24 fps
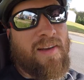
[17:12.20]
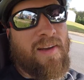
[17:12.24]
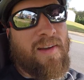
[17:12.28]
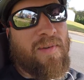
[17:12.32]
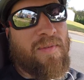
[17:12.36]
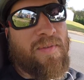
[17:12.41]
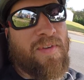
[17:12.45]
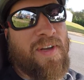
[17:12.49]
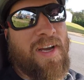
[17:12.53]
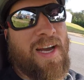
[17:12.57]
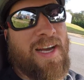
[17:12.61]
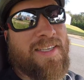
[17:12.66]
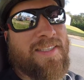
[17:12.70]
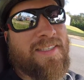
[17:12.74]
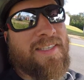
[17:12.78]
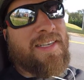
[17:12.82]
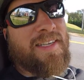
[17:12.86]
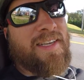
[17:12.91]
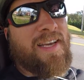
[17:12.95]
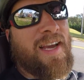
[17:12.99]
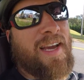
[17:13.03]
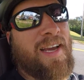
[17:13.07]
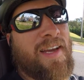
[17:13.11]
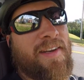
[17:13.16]
So if you guys
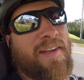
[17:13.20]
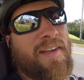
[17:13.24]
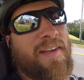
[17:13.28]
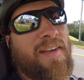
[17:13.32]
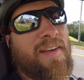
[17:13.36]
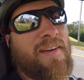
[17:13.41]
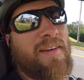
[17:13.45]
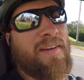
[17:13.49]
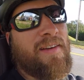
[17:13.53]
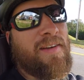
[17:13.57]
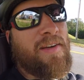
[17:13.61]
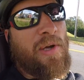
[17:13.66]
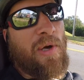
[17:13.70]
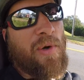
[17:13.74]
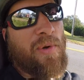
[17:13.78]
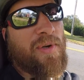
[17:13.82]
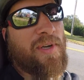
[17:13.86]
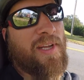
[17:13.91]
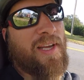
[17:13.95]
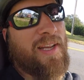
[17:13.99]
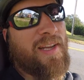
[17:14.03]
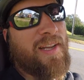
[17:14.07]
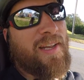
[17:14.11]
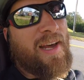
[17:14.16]
need candy, you're going
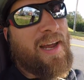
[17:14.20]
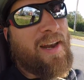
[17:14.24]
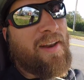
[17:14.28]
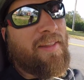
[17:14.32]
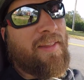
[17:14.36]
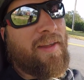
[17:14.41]
to get it out of